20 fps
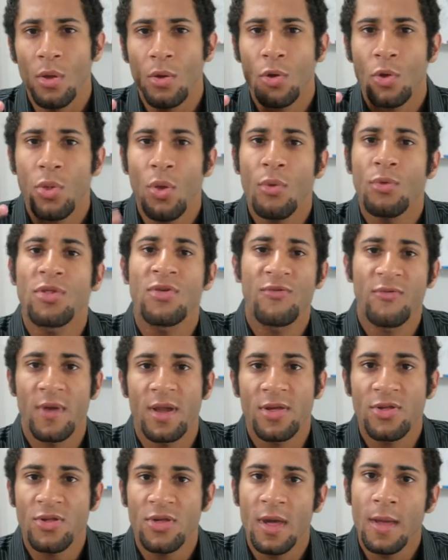close
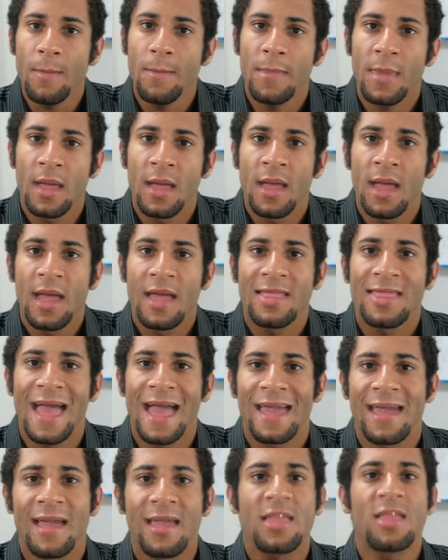friendship,
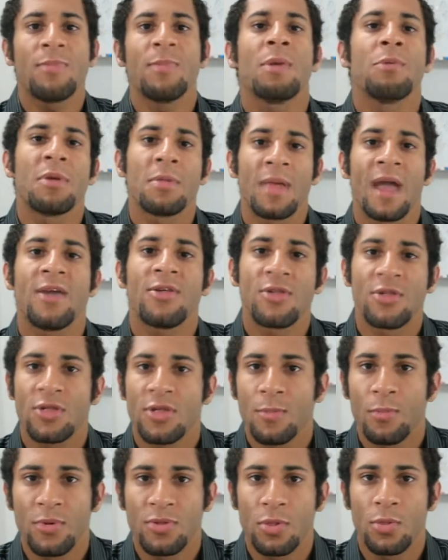that intimate
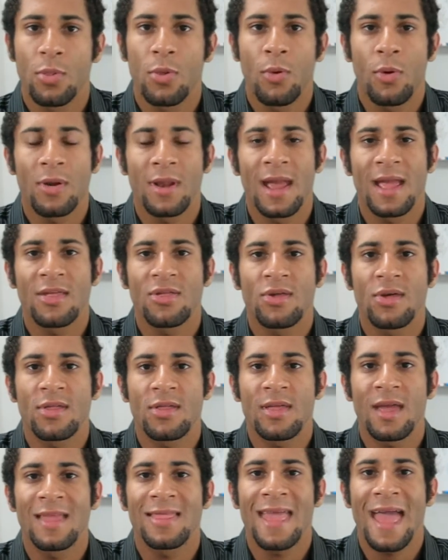relationship with the Lord, and
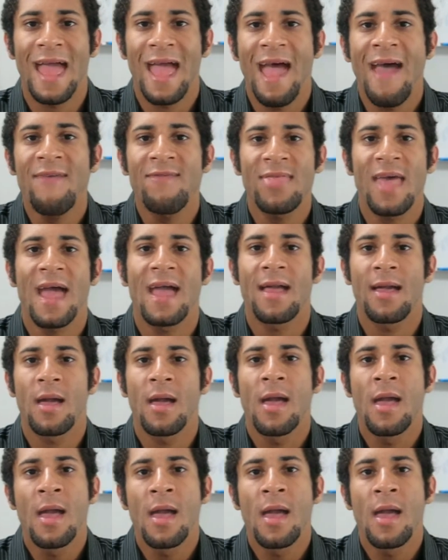have that